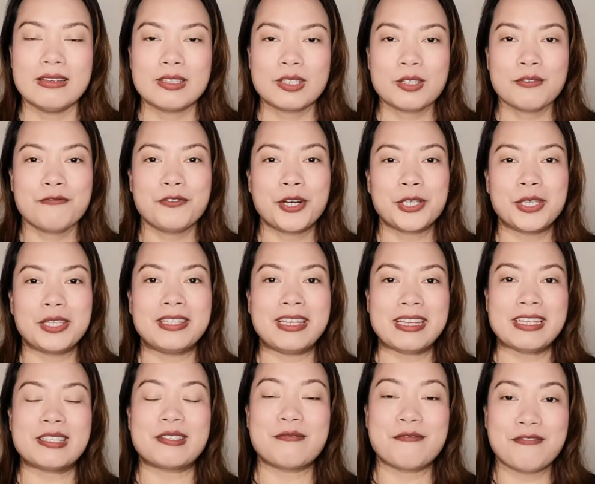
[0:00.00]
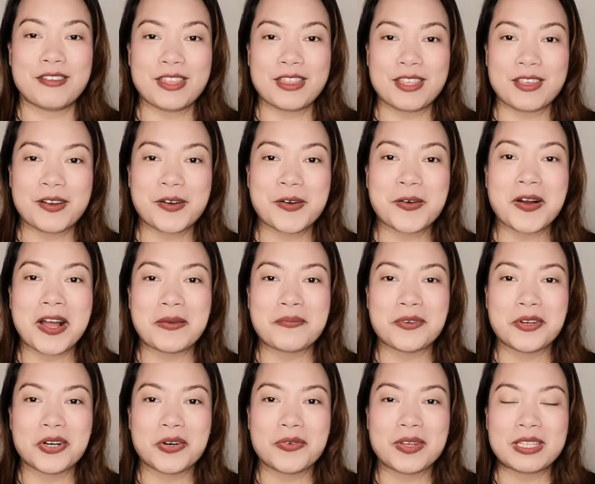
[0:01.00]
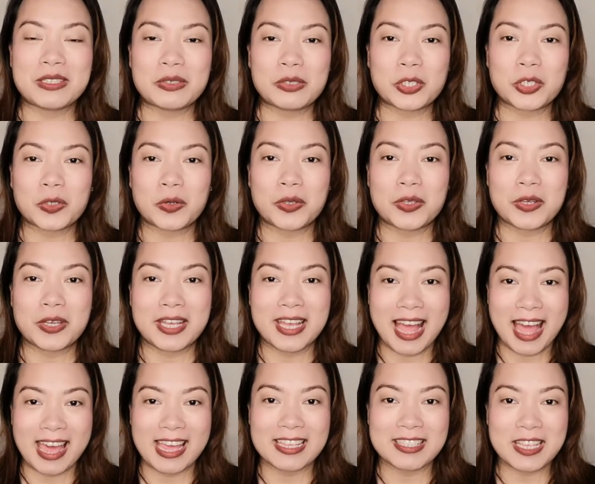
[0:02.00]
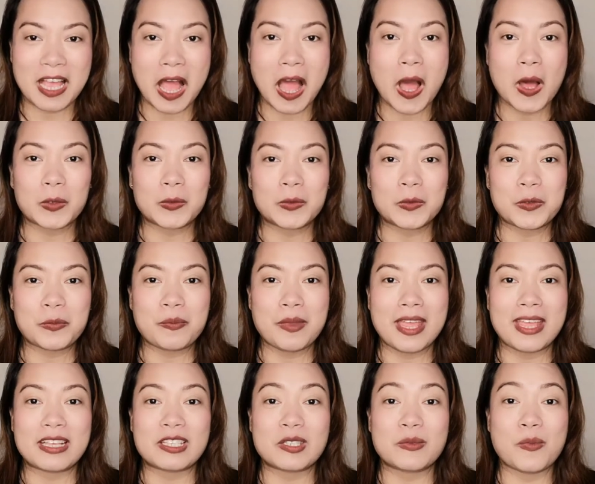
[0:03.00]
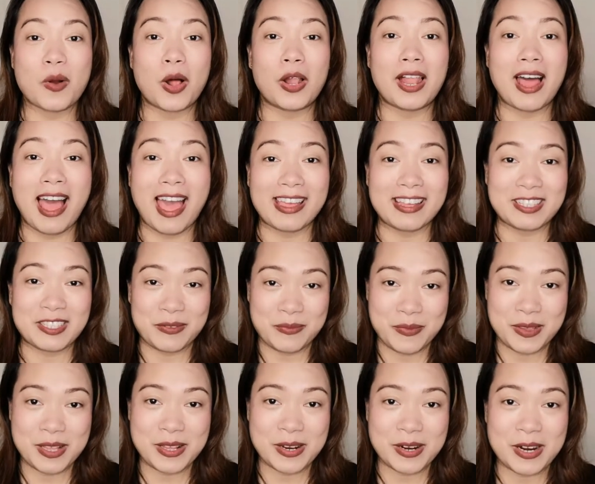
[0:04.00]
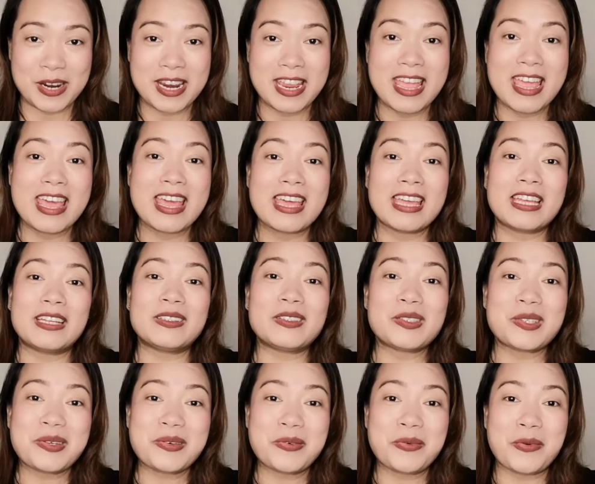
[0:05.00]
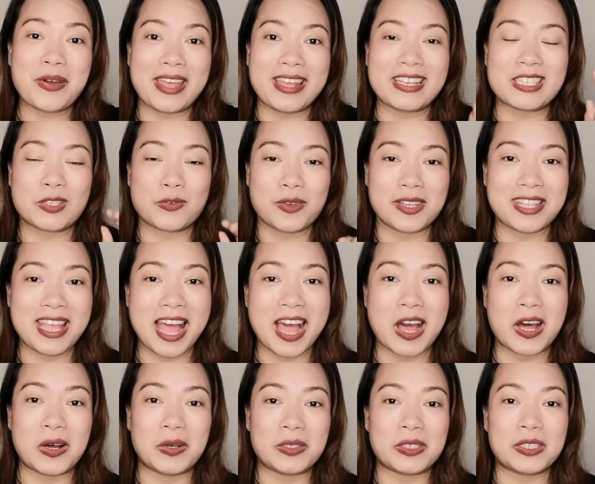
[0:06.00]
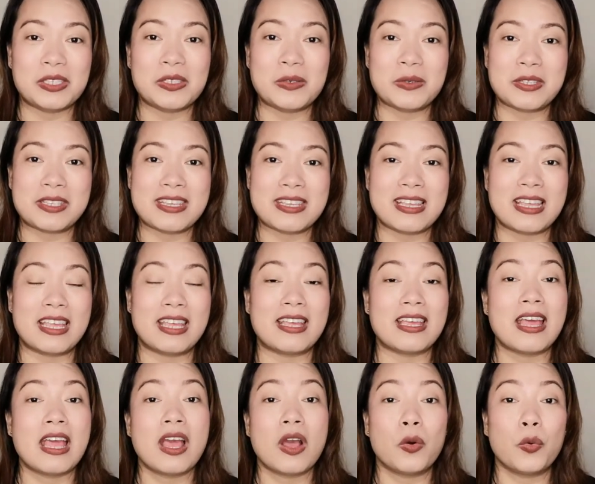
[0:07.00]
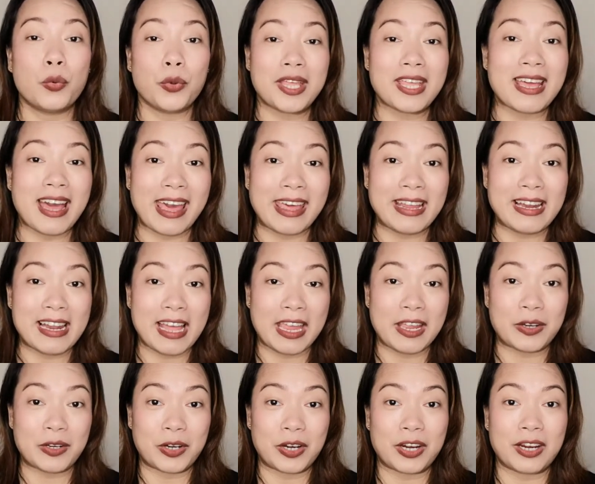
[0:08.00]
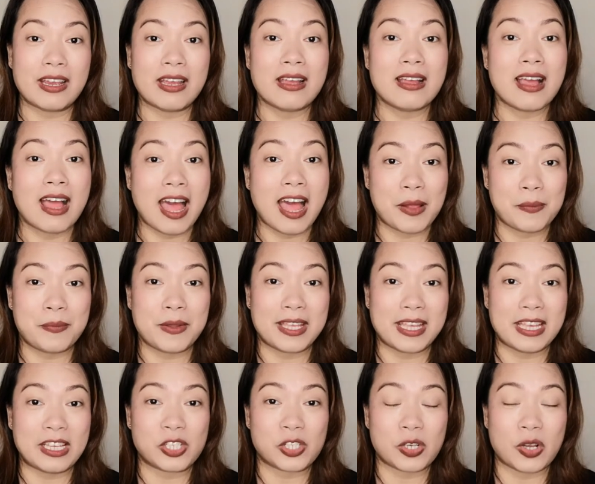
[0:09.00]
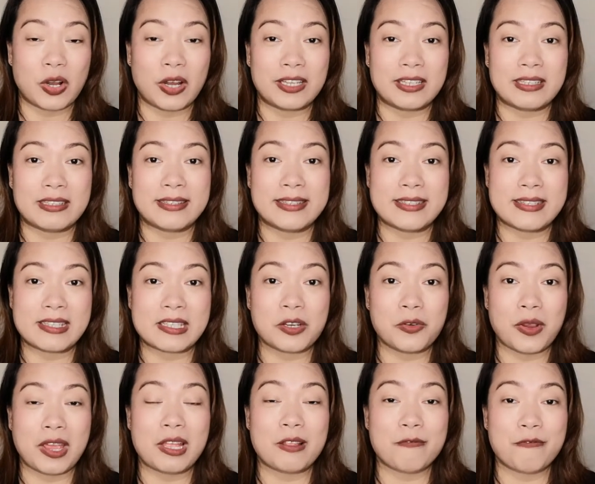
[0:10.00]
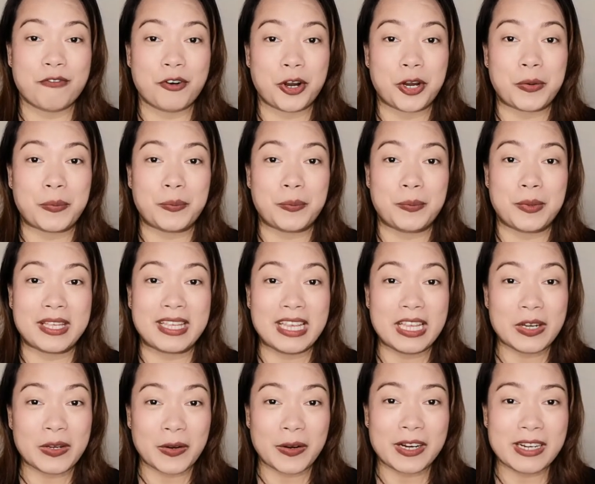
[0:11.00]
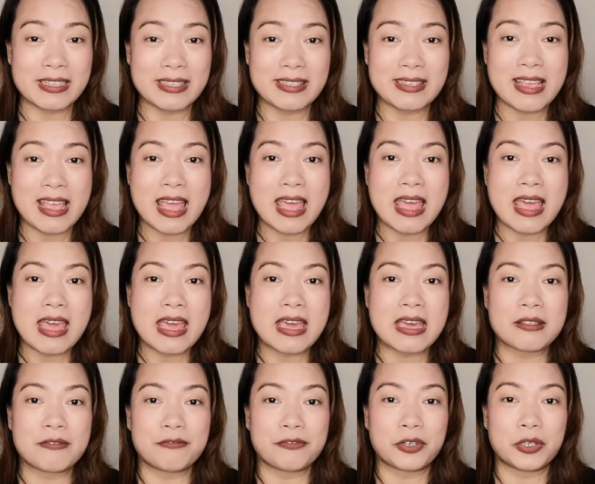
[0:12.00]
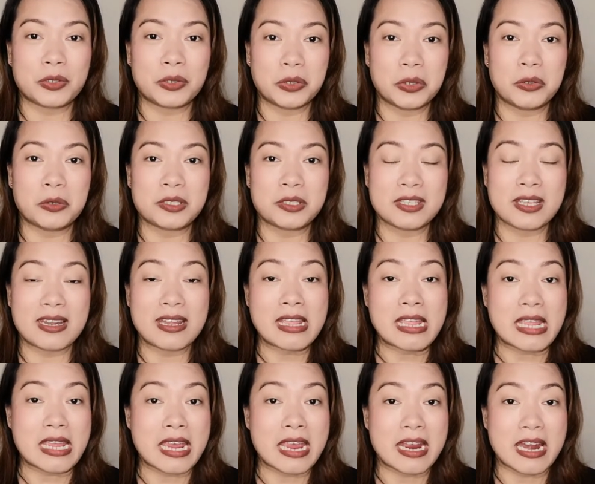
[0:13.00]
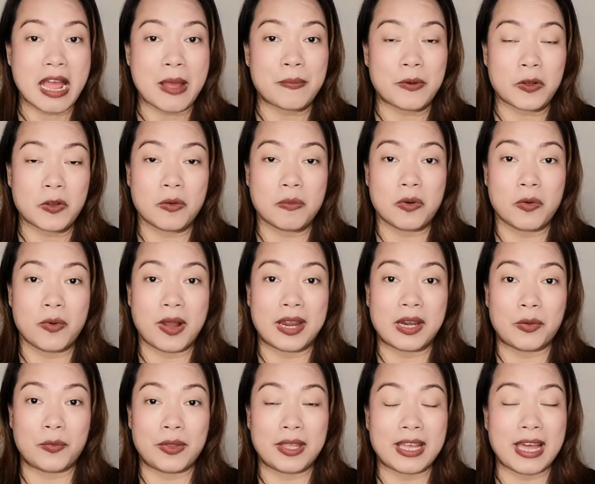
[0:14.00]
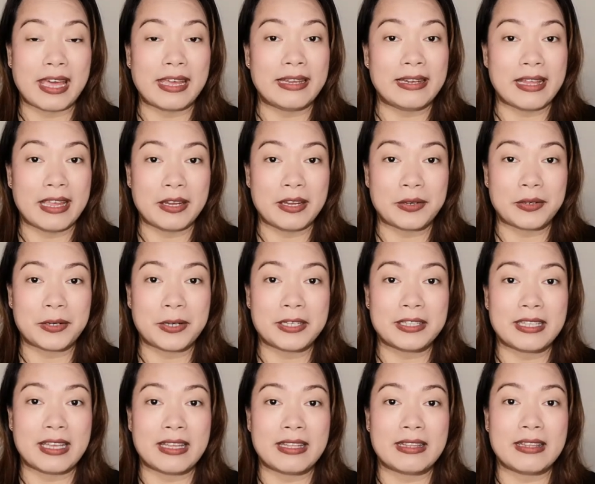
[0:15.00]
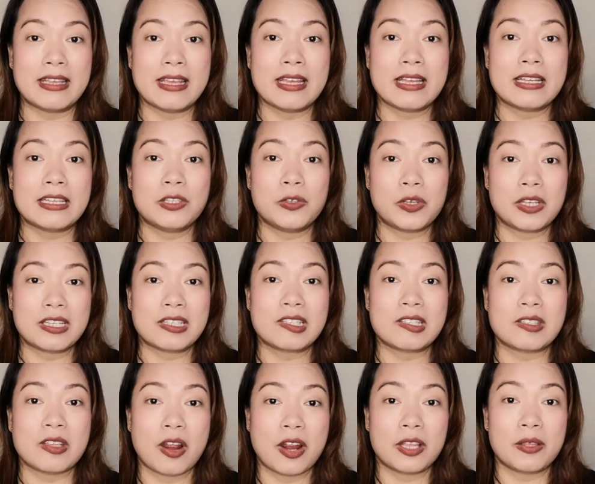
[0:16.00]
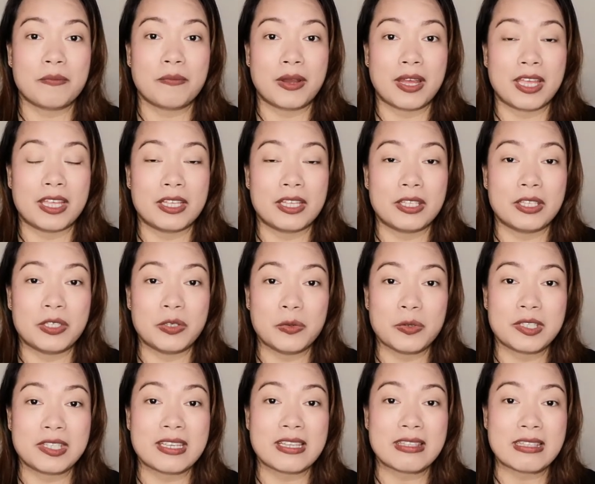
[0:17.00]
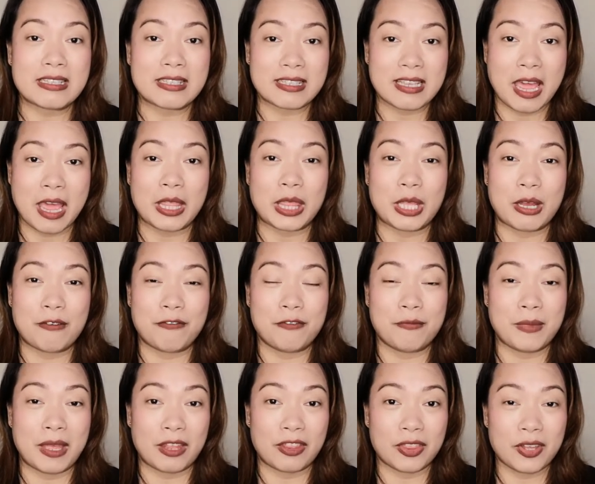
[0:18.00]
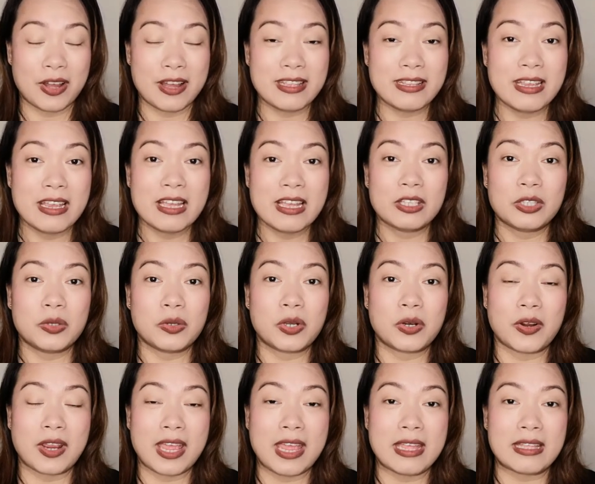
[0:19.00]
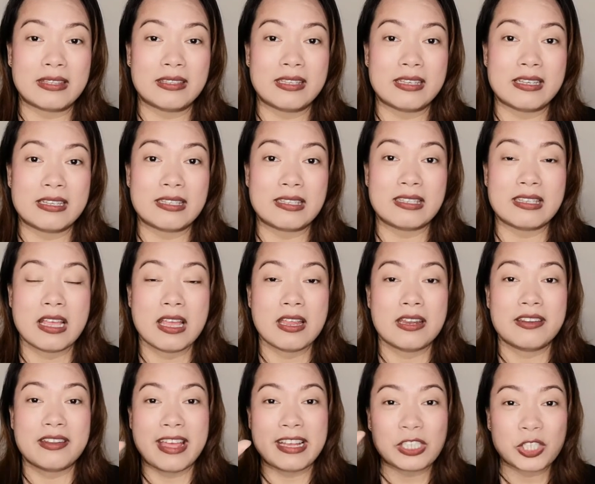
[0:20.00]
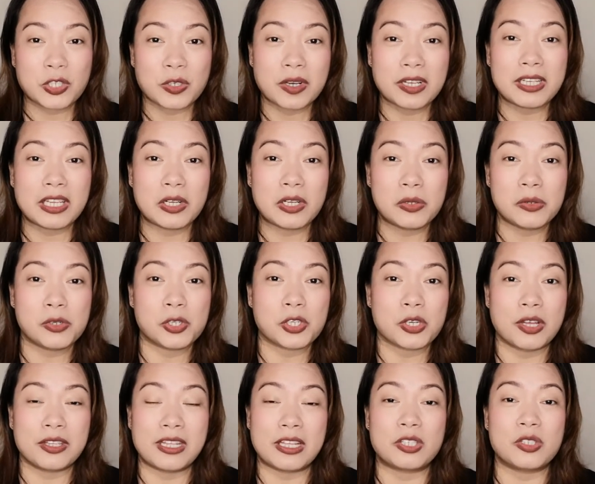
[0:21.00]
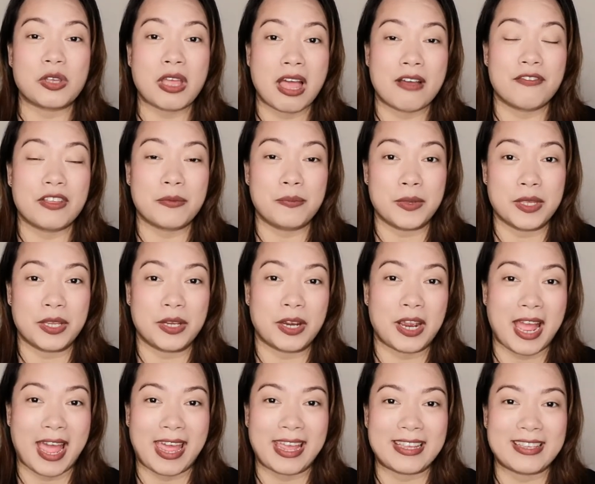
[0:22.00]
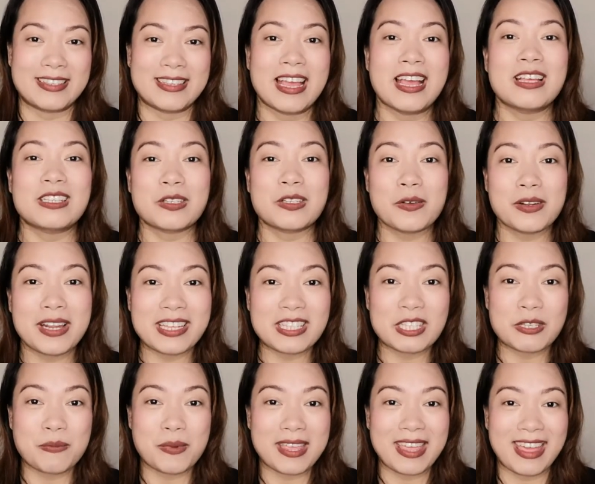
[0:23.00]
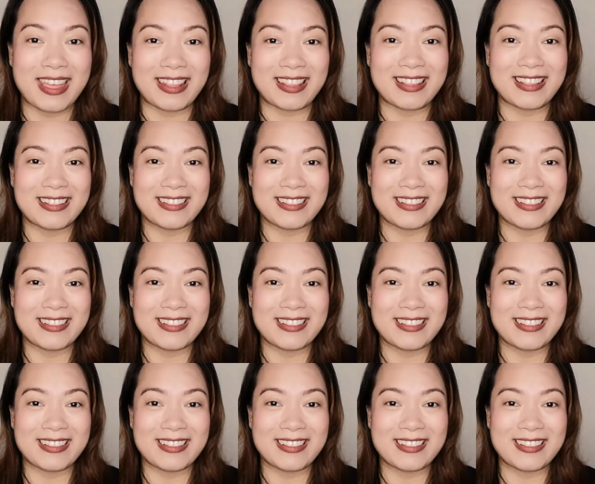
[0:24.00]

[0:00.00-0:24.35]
So for today's video, I'm going to show you guys how to make small eyes bigger in two ways without using a wing eyeliner application. This is great for beginners, and for those na nahihirapang gumawa ng wing eyeliner, then you can start by using this kind of method to create this natural illusion that you have a bigger eyes. So let's begin.